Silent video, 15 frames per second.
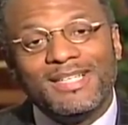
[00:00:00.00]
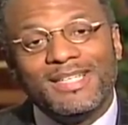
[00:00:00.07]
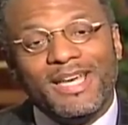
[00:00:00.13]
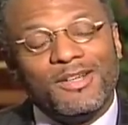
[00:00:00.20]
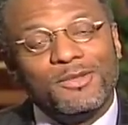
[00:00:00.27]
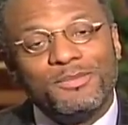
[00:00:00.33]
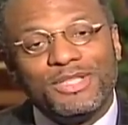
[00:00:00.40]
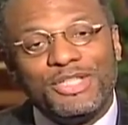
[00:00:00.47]

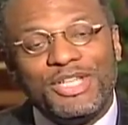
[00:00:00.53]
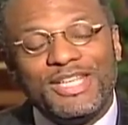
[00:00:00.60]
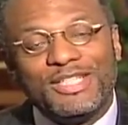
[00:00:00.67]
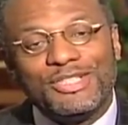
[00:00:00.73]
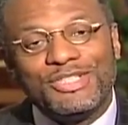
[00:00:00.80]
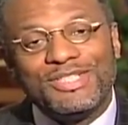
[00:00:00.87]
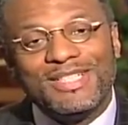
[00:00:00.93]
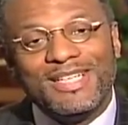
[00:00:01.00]
Ella
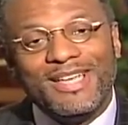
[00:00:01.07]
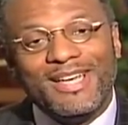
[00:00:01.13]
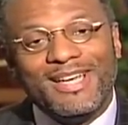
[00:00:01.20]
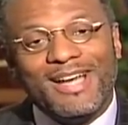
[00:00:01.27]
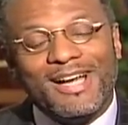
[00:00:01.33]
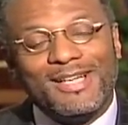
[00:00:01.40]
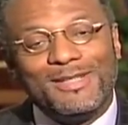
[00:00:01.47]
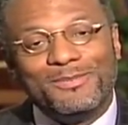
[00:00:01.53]
Matish,
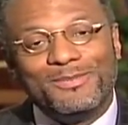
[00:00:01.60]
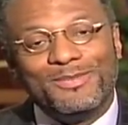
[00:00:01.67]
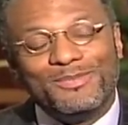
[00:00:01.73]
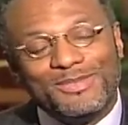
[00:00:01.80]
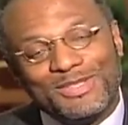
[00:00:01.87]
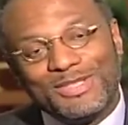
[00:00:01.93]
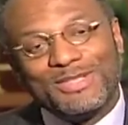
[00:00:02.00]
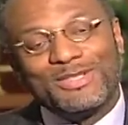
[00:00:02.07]
um,
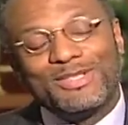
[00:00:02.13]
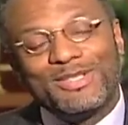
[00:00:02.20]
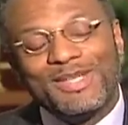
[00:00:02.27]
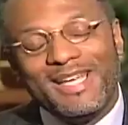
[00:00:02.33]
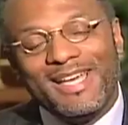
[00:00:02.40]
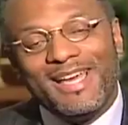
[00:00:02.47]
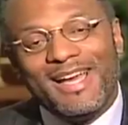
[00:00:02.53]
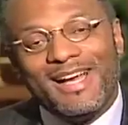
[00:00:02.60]
Sister
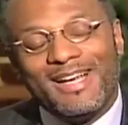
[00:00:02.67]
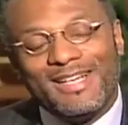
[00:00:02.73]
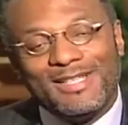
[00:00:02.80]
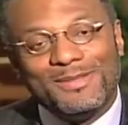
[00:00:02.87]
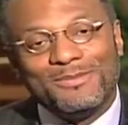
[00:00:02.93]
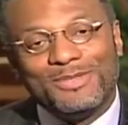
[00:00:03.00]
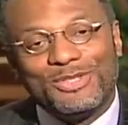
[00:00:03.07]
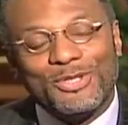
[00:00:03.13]

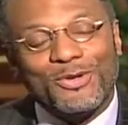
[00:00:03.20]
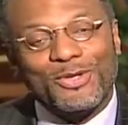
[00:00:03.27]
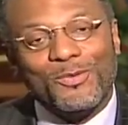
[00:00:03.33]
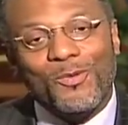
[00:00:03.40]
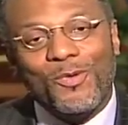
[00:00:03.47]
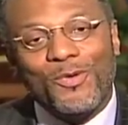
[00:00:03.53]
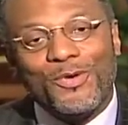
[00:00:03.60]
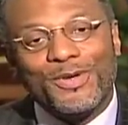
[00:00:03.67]
um, Shirley
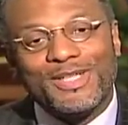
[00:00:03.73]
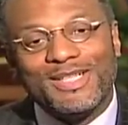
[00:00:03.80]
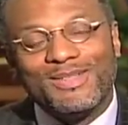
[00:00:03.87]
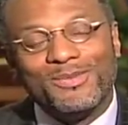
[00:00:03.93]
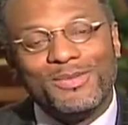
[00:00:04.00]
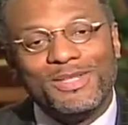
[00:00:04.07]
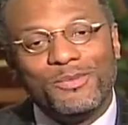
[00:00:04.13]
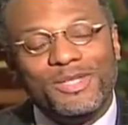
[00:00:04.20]
Ward.
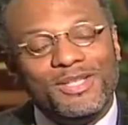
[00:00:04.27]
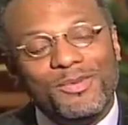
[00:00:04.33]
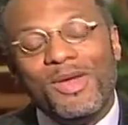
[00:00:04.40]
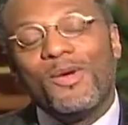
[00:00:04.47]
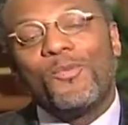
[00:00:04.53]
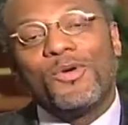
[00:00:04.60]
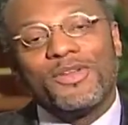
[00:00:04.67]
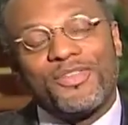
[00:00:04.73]
We, we
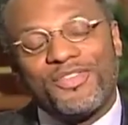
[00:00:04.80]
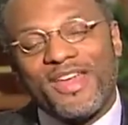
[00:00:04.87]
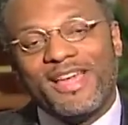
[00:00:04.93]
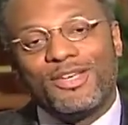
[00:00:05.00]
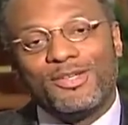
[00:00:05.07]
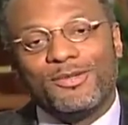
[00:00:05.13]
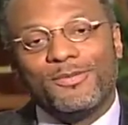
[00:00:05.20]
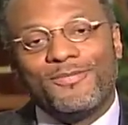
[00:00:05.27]
want to
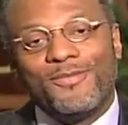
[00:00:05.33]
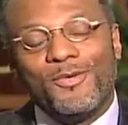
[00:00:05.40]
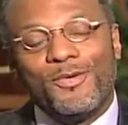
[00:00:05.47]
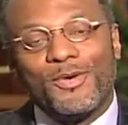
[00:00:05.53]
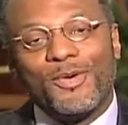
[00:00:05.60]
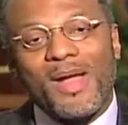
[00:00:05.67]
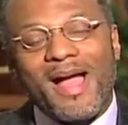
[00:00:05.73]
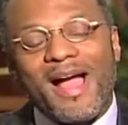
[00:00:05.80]
thank you for
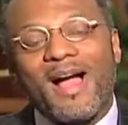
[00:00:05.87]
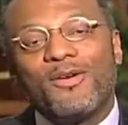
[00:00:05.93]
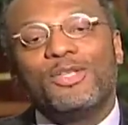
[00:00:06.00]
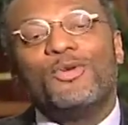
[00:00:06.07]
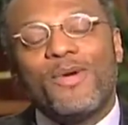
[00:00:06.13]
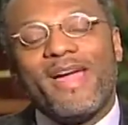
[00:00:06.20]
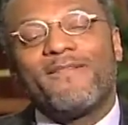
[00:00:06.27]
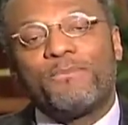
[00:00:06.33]
how
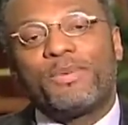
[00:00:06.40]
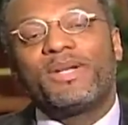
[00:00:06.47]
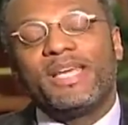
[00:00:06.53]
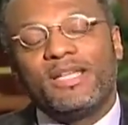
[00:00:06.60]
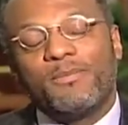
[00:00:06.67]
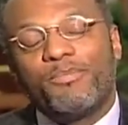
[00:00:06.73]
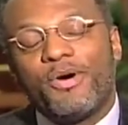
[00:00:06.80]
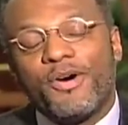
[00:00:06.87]
you have
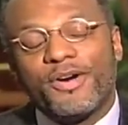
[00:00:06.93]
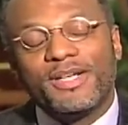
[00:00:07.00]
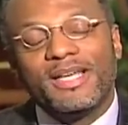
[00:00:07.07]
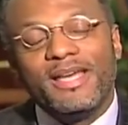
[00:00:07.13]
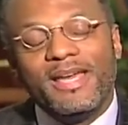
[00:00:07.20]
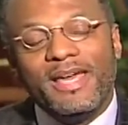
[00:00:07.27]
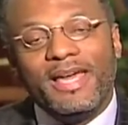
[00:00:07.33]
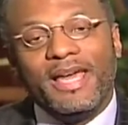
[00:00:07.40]
played a part
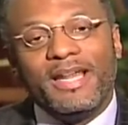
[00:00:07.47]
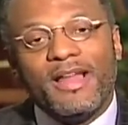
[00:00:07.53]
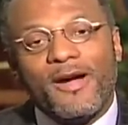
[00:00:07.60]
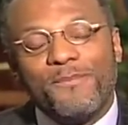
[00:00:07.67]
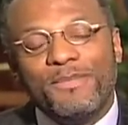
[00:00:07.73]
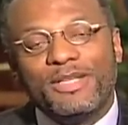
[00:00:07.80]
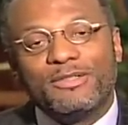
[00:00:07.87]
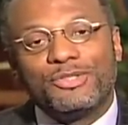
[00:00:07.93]
in
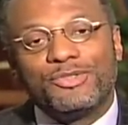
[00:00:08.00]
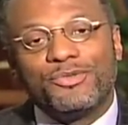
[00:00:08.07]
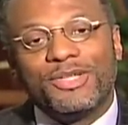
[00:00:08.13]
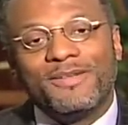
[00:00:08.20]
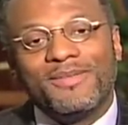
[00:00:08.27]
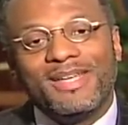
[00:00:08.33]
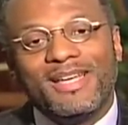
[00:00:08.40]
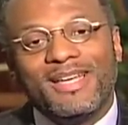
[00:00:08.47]
our ministry.